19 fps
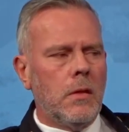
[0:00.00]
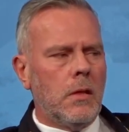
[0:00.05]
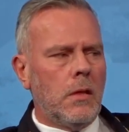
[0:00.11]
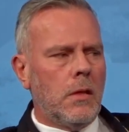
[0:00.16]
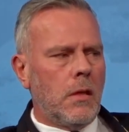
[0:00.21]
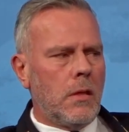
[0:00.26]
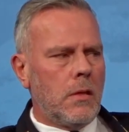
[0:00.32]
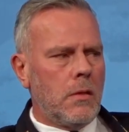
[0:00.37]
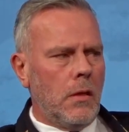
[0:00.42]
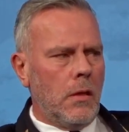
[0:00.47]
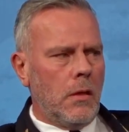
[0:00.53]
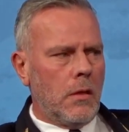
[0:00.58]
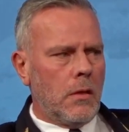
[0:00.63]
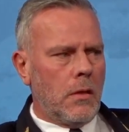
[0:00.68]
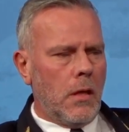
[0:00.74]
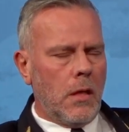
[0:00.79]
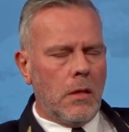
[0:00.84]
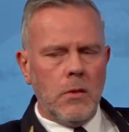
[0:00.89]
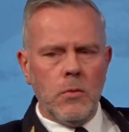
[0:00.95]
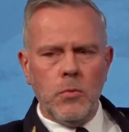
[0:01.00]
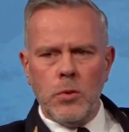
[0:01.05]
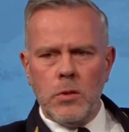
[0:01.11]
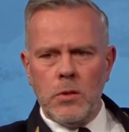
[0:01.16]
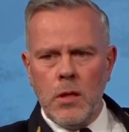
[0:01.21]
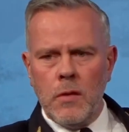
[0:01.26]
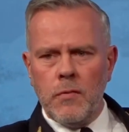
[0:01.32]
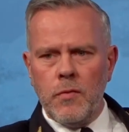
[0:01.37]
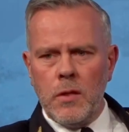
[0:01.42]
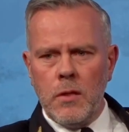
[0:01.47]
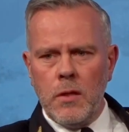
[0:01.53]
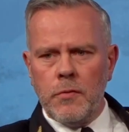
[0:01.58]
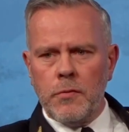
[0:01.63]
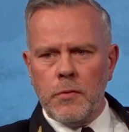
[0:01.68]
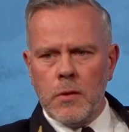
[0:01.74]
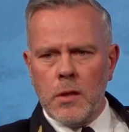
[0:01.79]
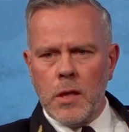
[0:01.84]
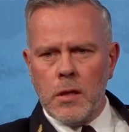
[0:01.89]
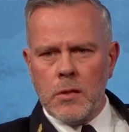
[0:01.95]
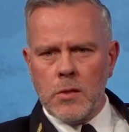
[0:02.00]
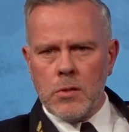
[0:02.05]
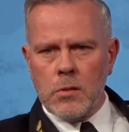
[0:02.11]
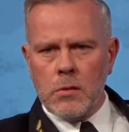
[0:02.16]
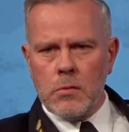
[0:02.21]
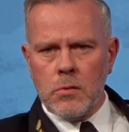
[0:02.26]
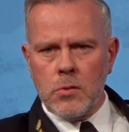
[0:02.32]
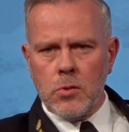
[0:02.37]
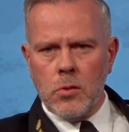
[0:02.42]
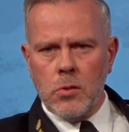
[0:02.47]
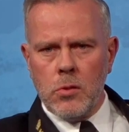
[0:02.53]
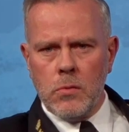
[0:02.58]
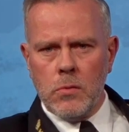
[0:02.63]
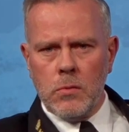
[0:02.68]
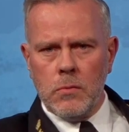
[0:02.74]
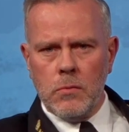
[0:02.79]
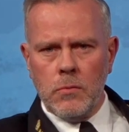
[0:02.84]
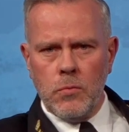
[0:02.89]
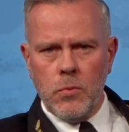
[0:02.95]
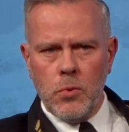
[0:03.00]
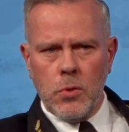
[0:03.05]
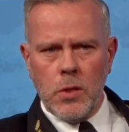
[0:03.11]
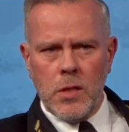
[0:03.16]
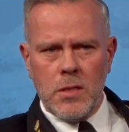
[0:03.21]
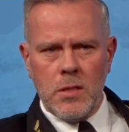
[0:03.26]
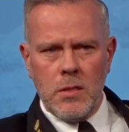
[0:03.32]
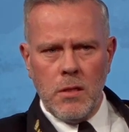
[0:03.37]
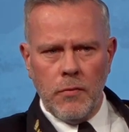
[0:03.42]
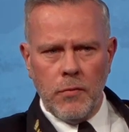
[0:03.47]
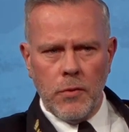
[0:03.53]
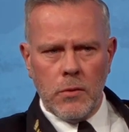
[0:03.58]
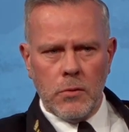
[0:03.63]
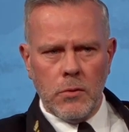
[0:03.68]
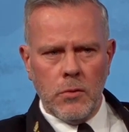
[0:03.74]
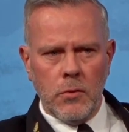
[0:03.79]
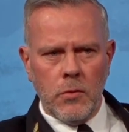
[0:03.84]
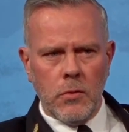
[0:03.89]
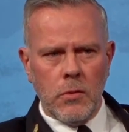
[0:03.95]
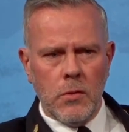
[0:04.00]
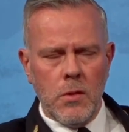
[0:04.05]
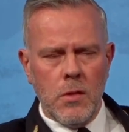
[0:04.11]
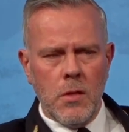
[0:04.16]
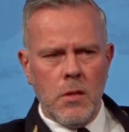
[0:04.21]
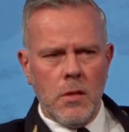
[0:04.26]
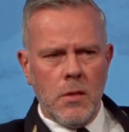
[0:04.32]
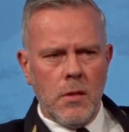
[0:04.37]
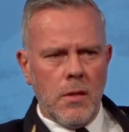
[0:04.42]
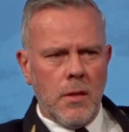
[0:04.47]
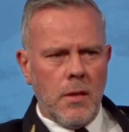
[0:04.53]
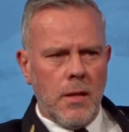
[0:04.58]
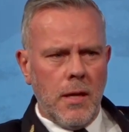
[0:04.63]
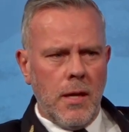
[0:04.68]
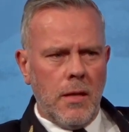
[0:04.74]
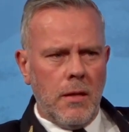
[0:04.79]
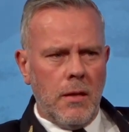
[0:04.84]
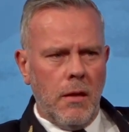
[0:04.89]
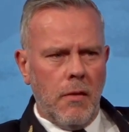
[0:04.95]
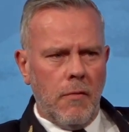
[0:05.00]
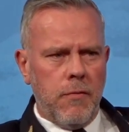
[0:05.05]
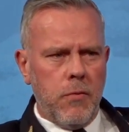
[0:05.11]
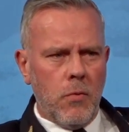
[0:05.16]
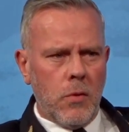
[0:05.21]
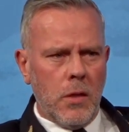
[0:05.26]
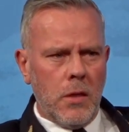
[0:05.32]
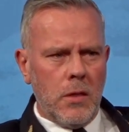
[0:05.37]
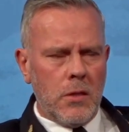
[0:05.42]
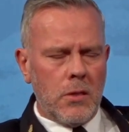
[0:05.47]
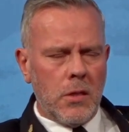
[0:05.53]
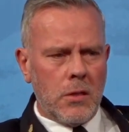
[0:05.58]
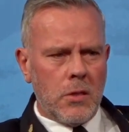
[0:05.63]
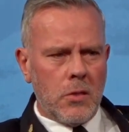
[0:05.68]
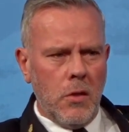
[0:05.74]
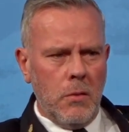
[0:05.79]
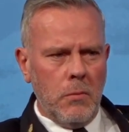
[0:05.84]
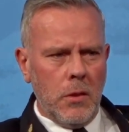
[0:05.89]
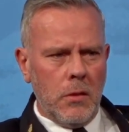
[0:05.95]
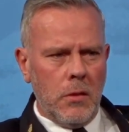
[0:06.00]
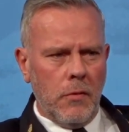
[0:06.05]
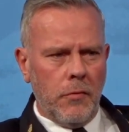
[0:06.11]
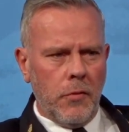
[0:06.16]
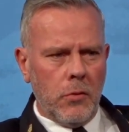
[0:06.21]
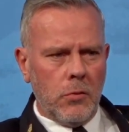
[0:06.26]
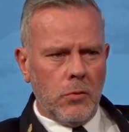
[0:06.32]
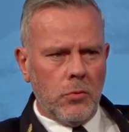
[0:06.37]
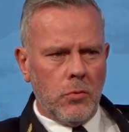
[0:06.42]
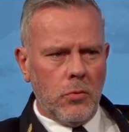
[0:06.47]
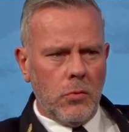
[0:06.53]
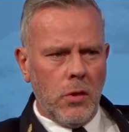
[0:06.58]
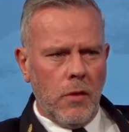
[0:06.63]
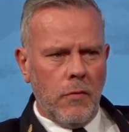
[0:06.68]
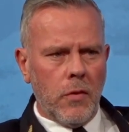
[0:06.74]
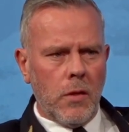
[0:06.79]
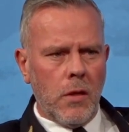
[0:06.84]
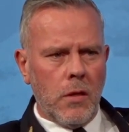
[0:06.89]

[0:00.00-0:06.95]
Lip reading: And I think then you would give a different answer. So war is difficult, and therefore it is extremely difficult to give an